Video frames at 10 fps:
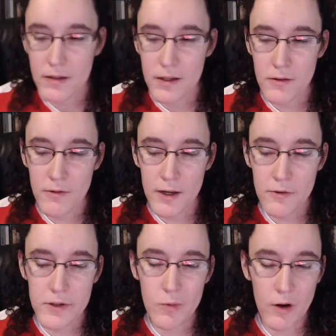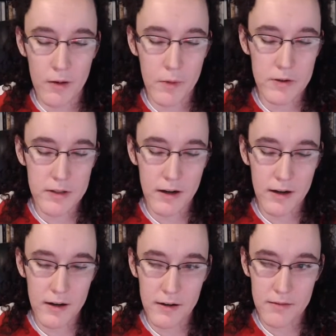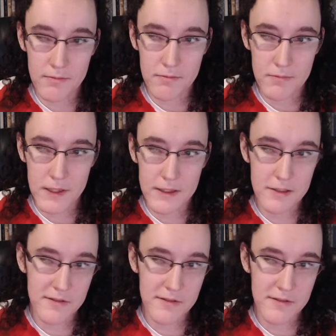I know you want more dog in these